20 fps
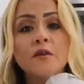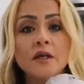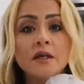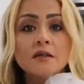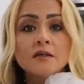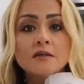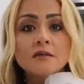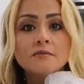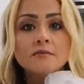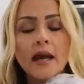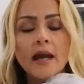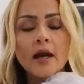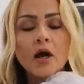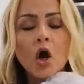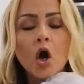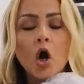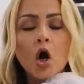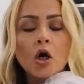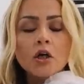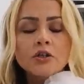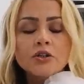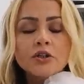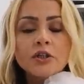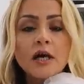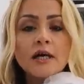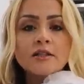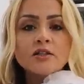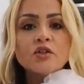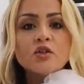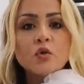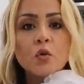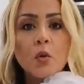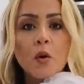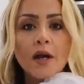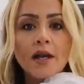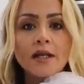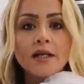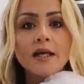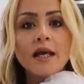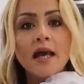this?
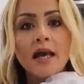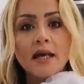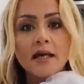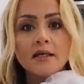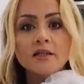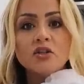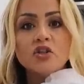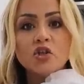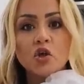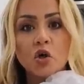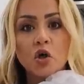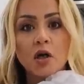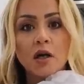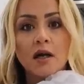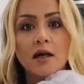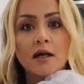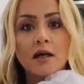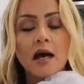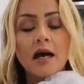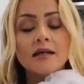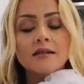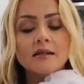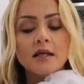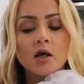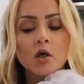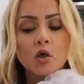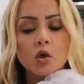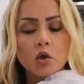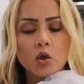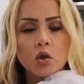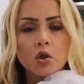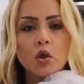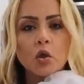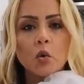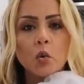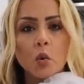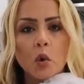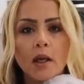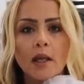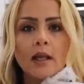$128 at the
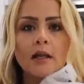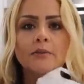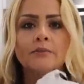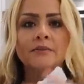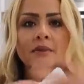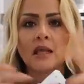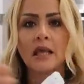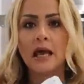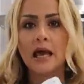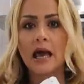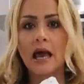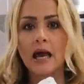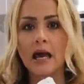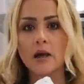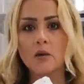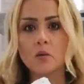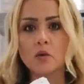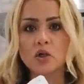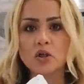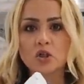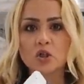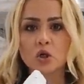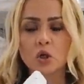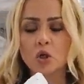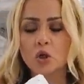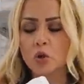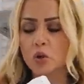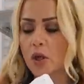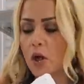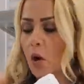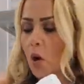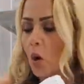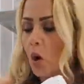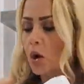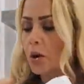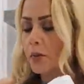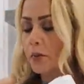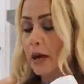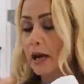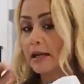Goodwill. And I will show you the
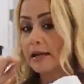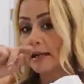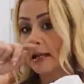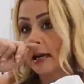haul right